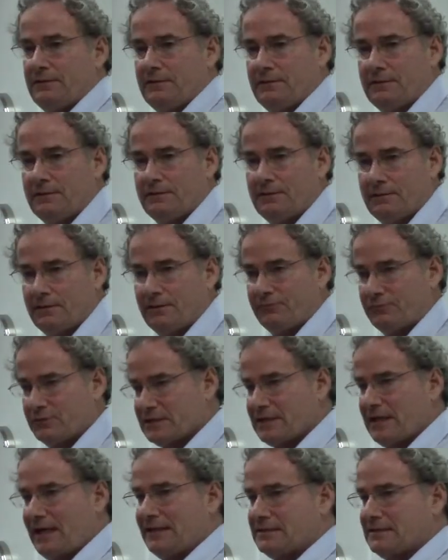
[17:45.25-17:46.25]
of
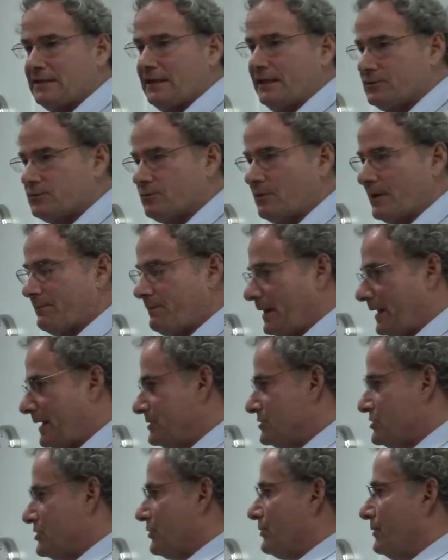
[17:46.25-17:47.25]
Wisconsinites want to
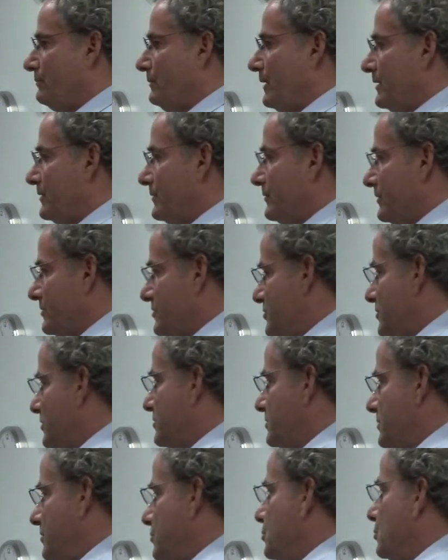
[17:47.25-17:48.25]
ban gerrymandering,
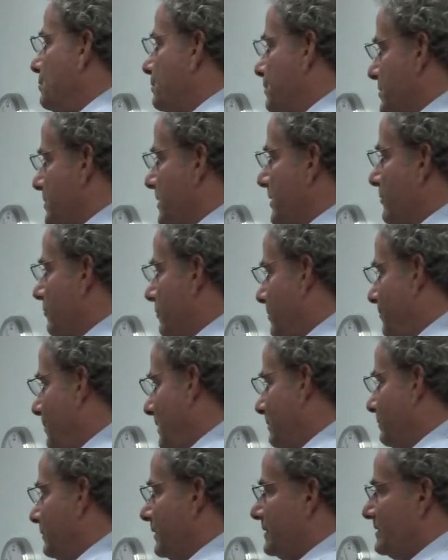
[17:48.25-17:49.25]
62% of
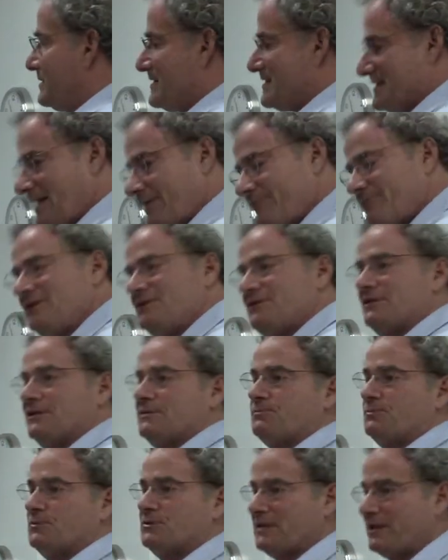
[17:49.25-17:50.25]
Republicans,
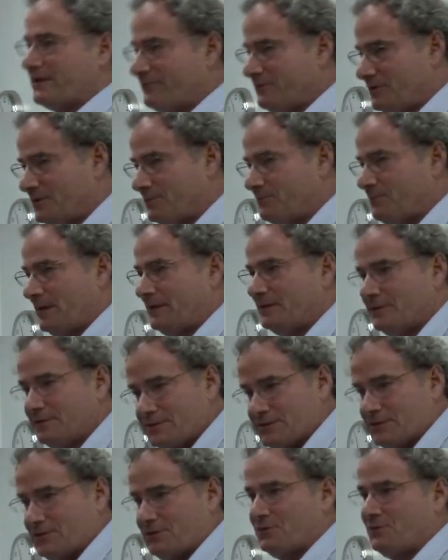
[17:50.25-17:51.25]
76% of
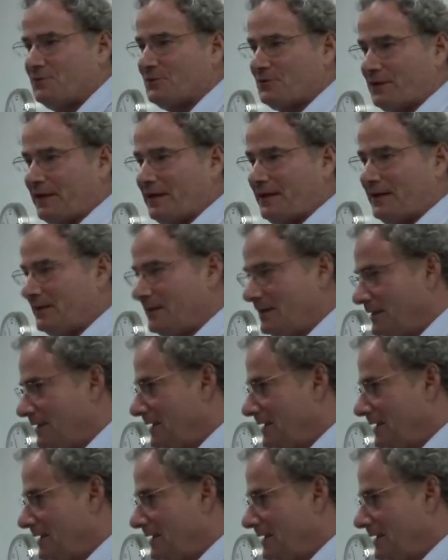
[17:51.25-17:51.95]
independents agree with that.